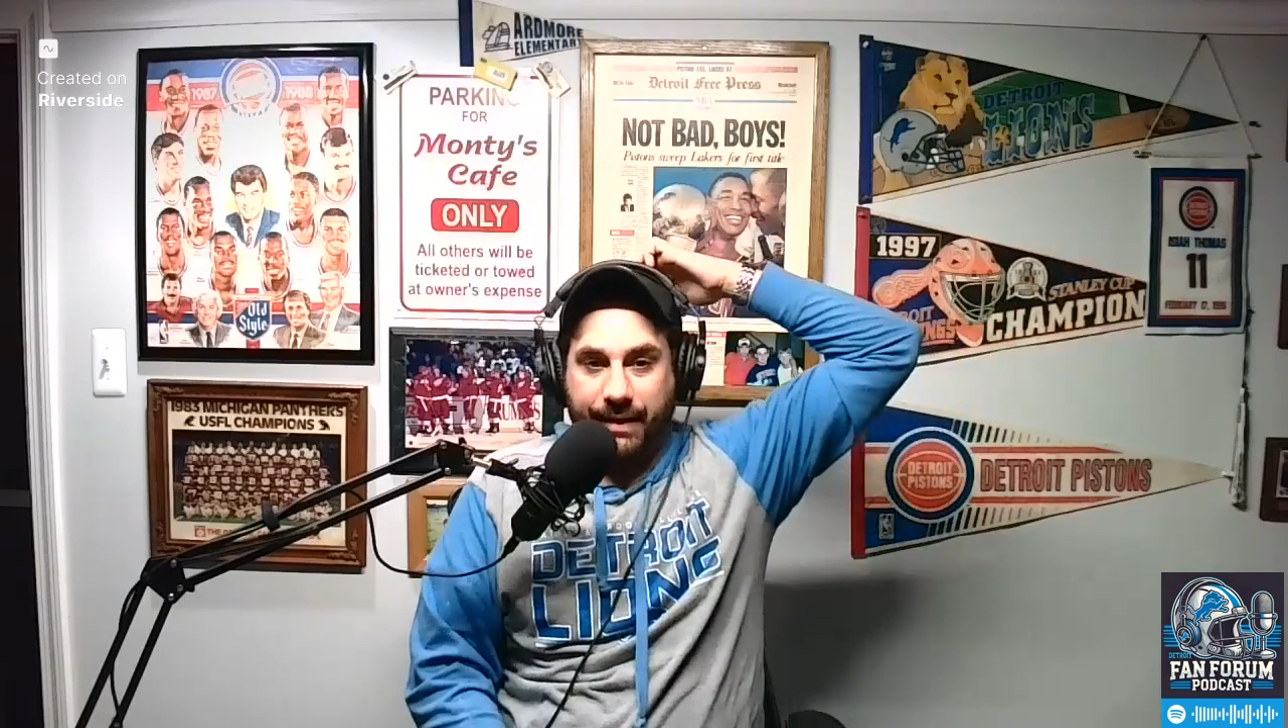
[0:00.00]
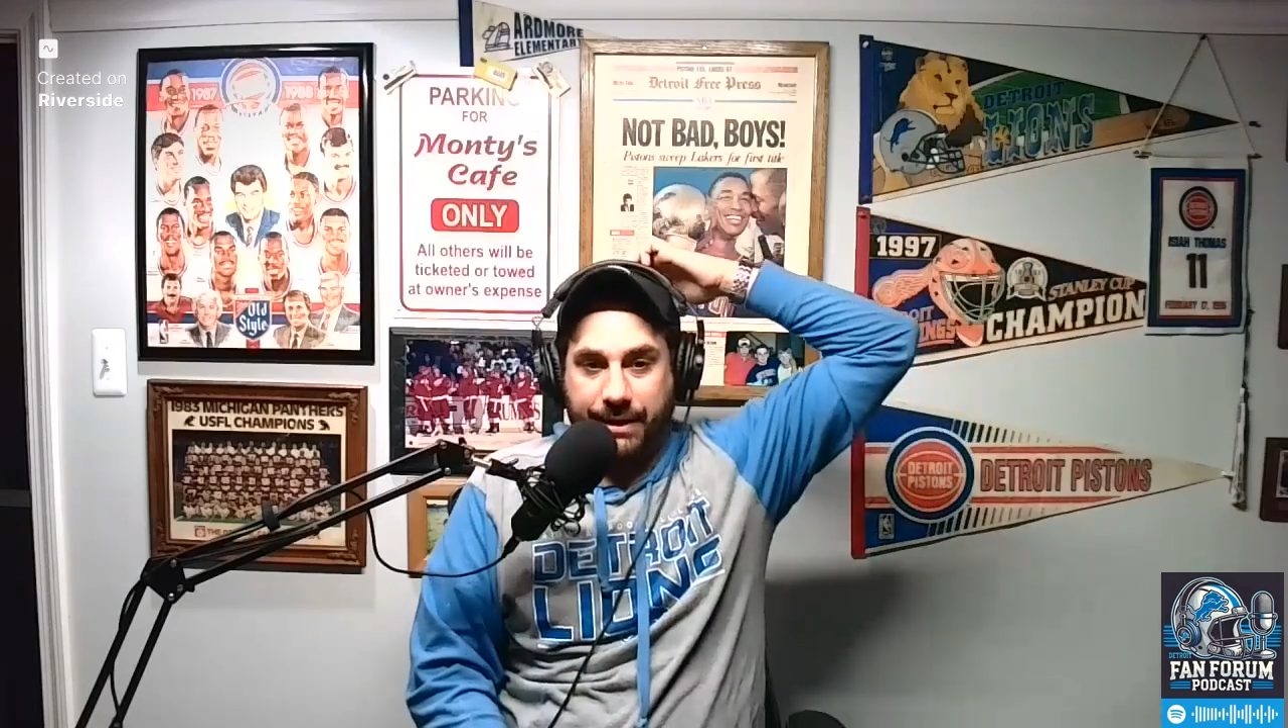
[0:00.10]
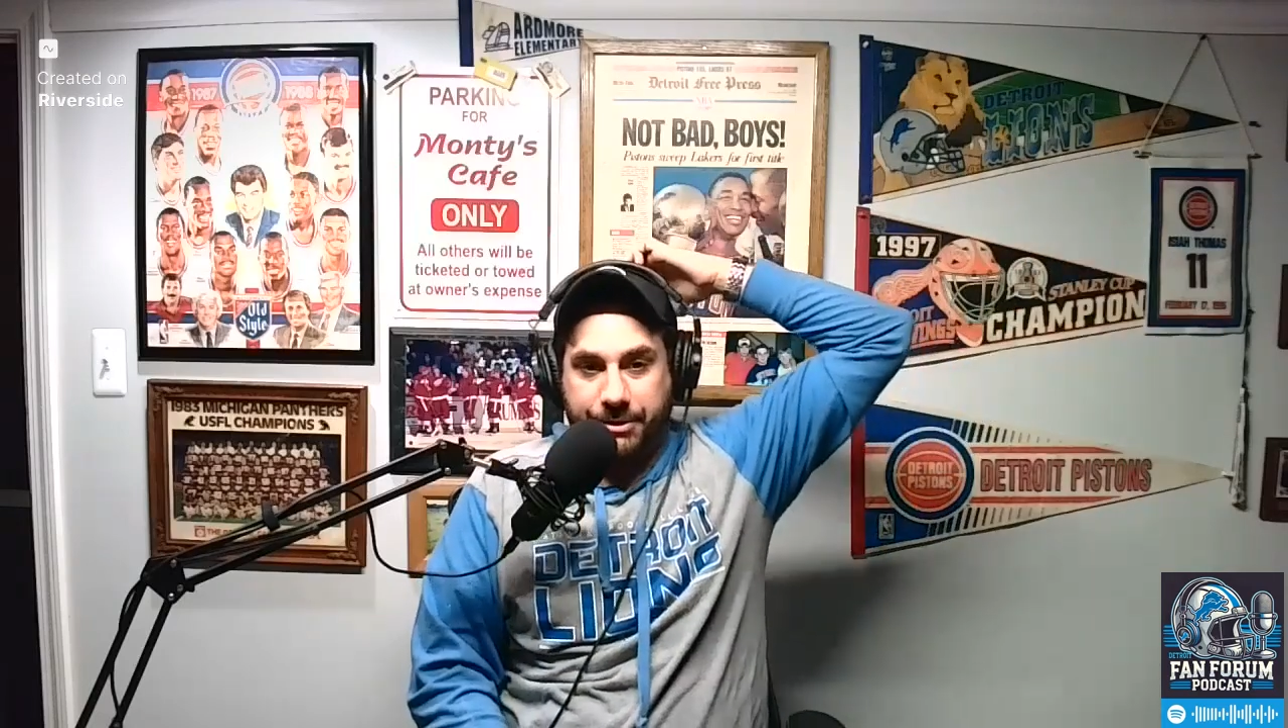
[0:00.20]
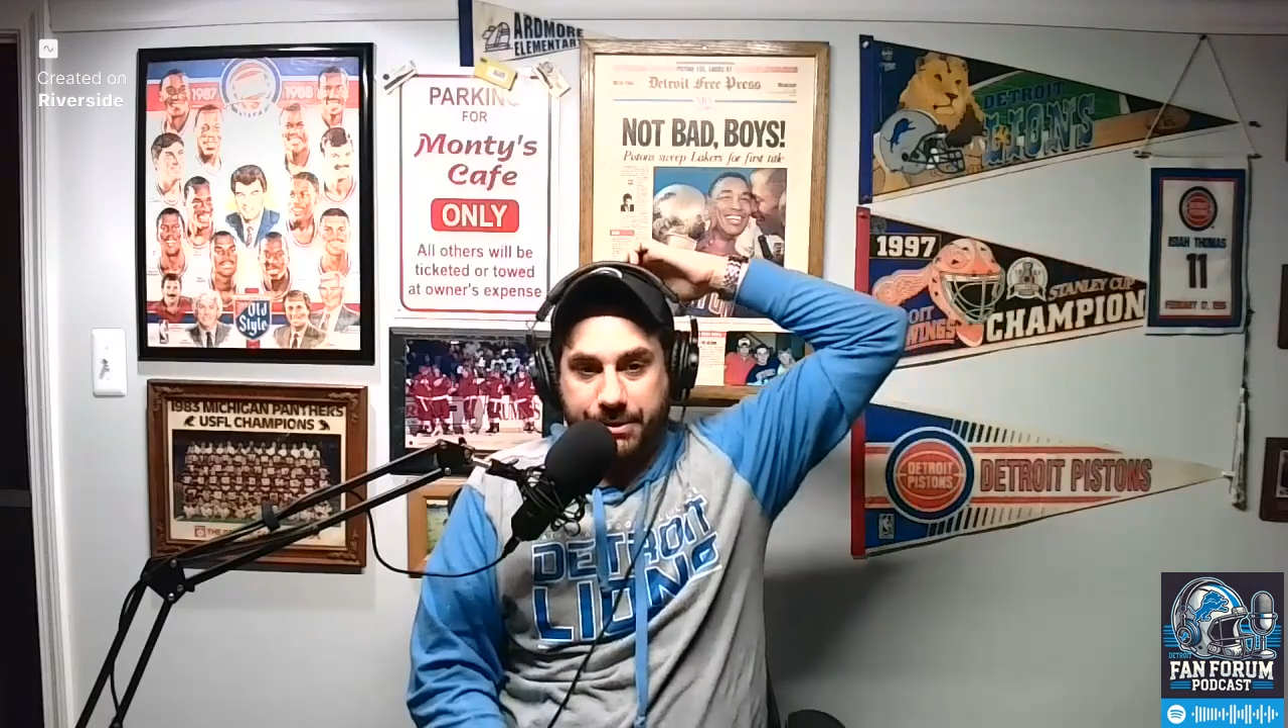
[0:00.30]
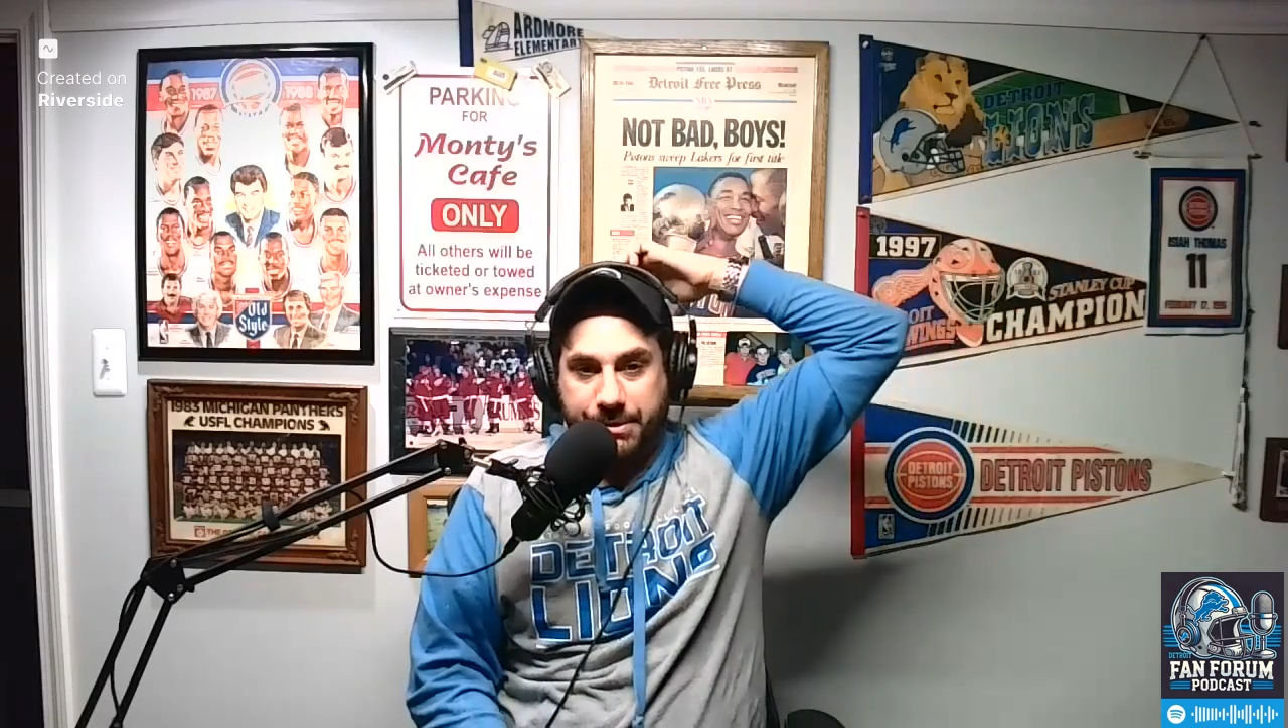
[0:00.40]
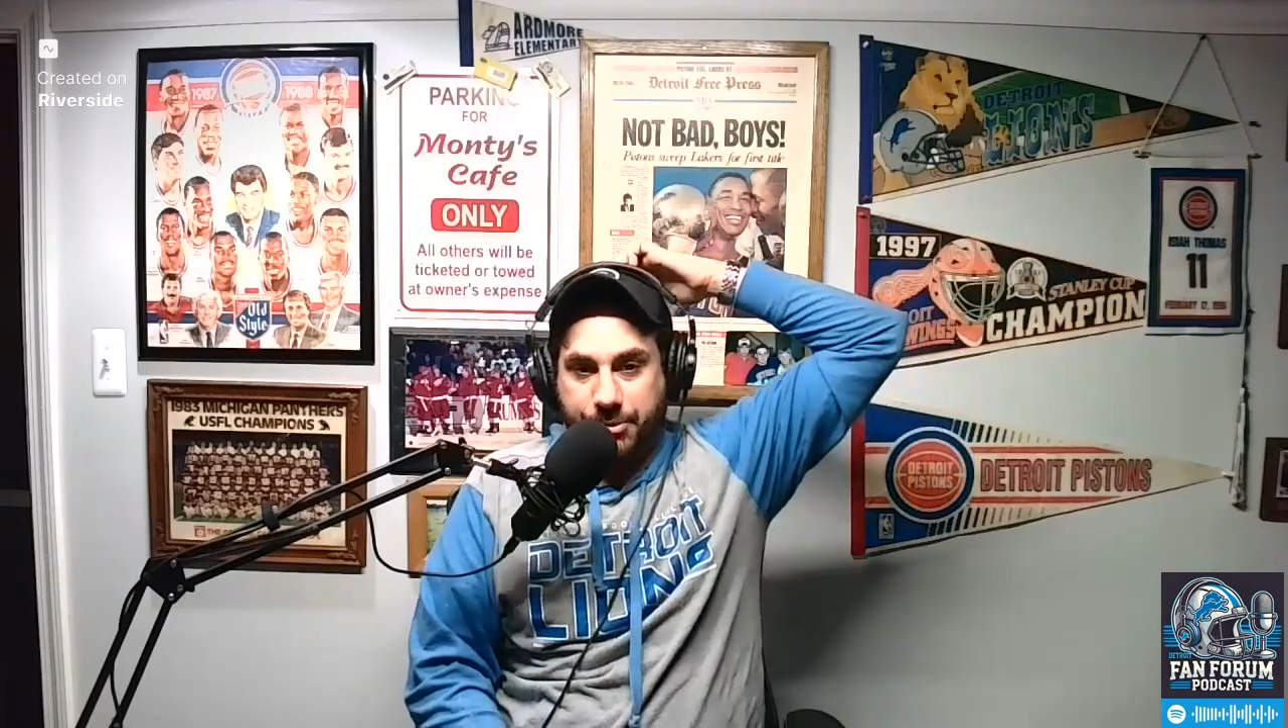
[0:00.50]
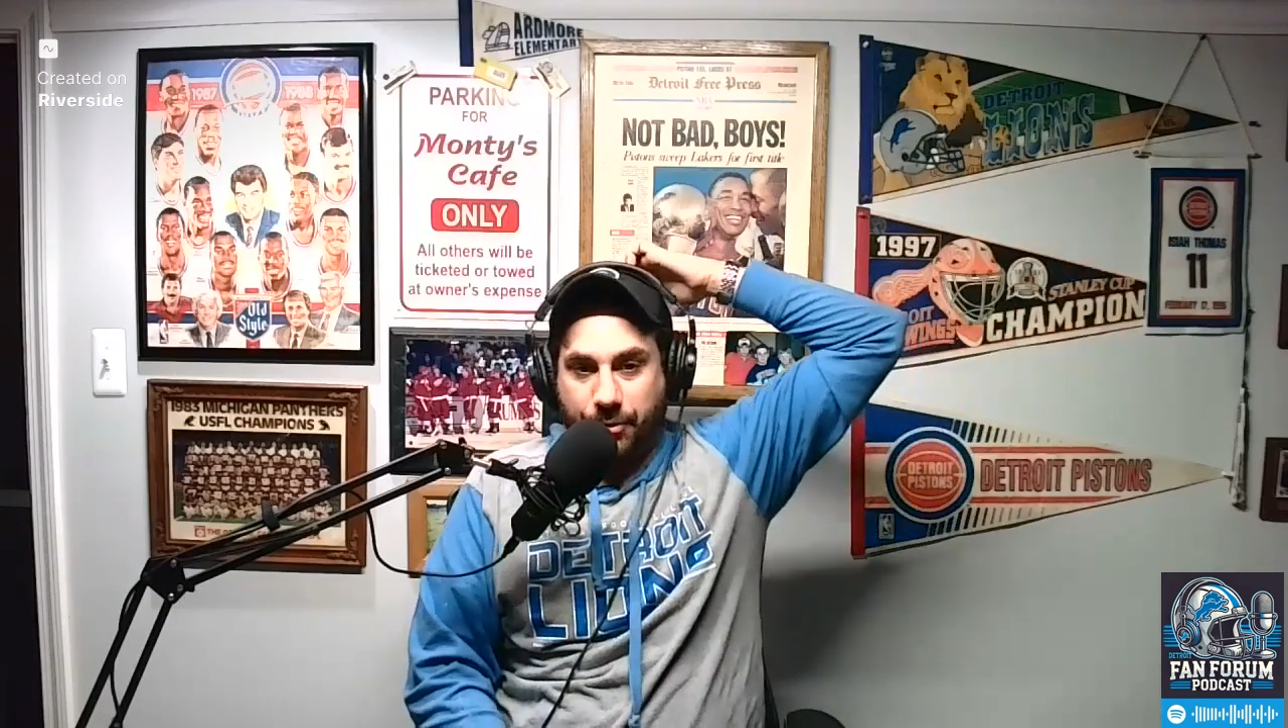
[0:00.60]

veterans